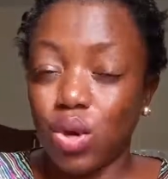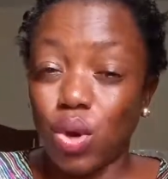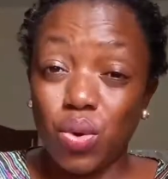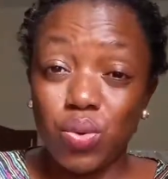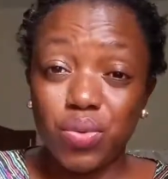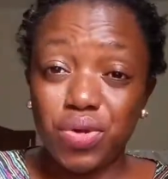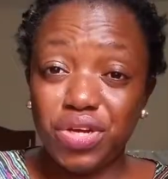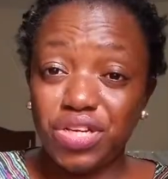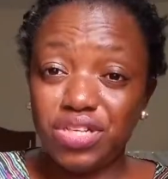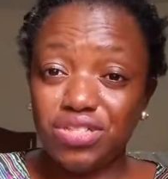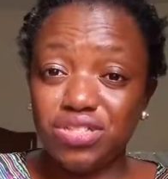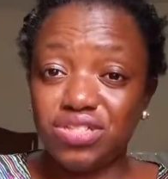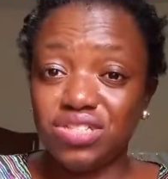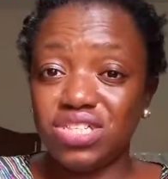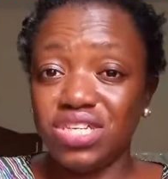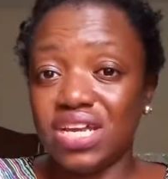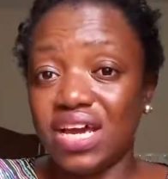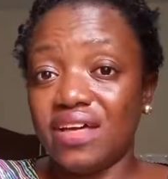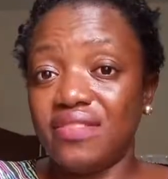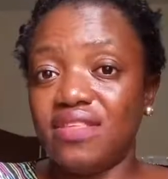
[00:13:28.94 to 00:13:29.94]
orange
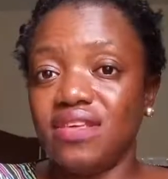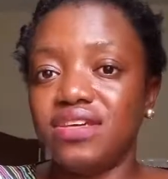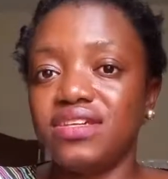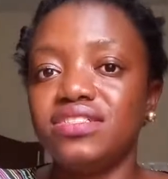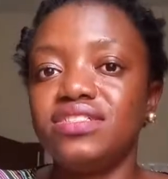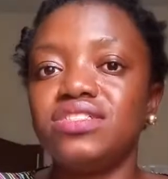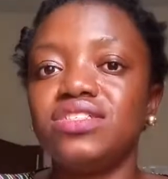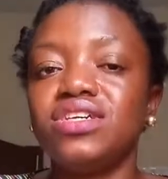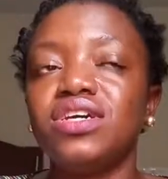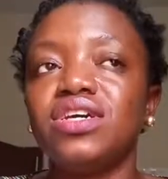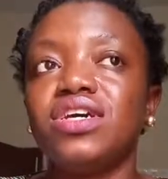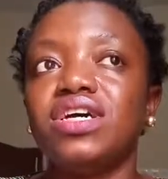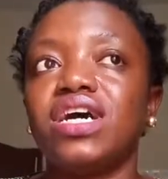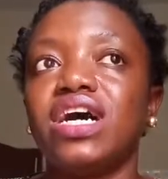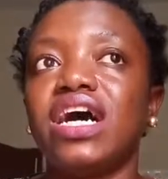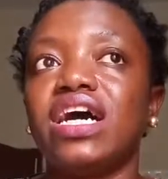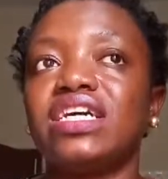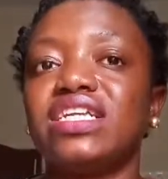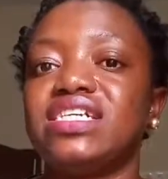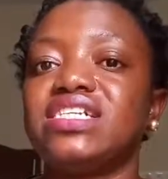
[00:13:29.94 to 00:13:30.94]
and others,
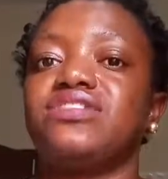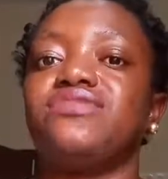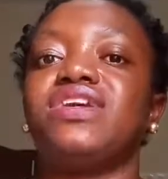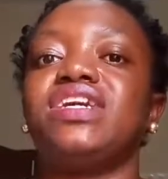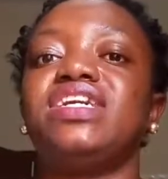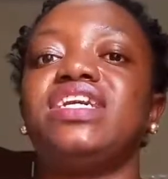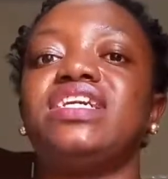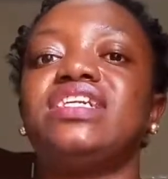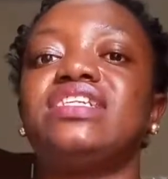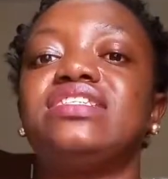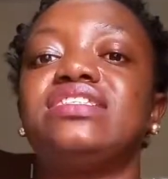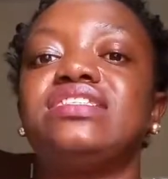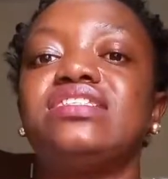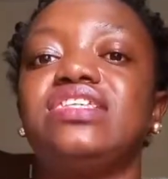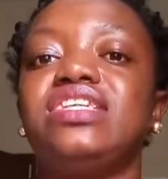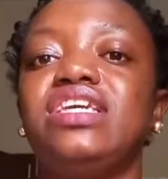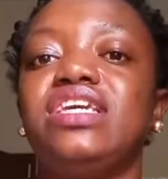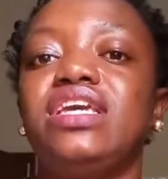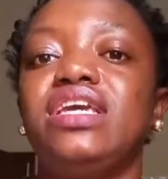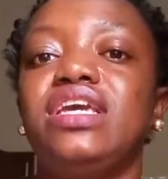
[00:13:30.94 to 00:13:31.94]
are classified as
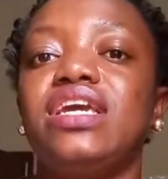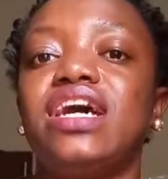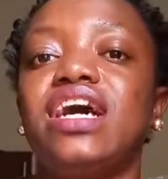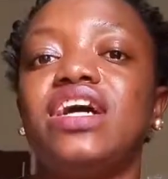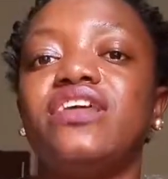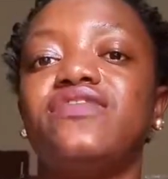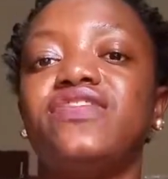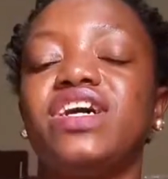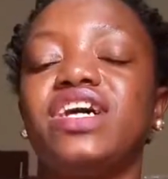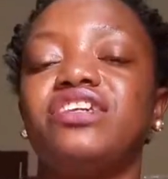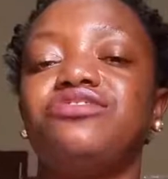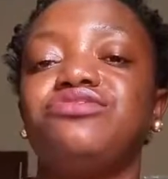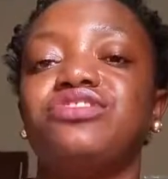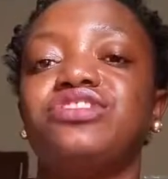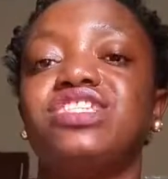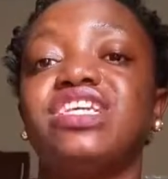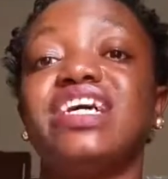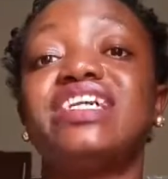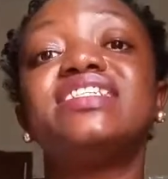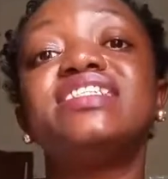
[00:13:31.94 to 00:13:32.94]
the alpha
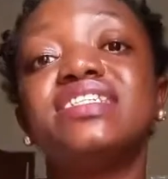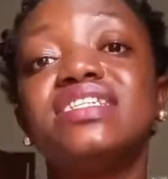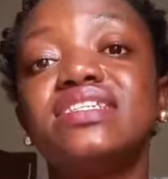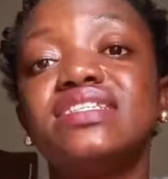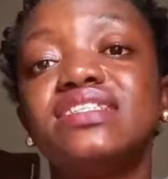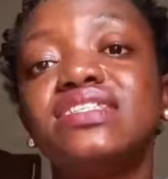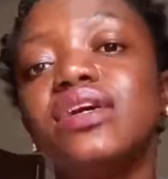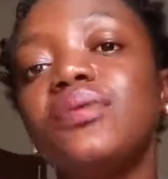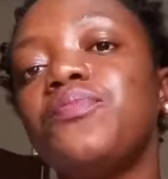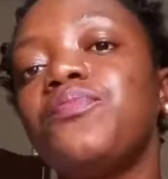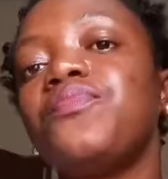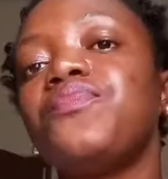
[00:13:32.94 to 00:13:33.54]
hydroxy acids.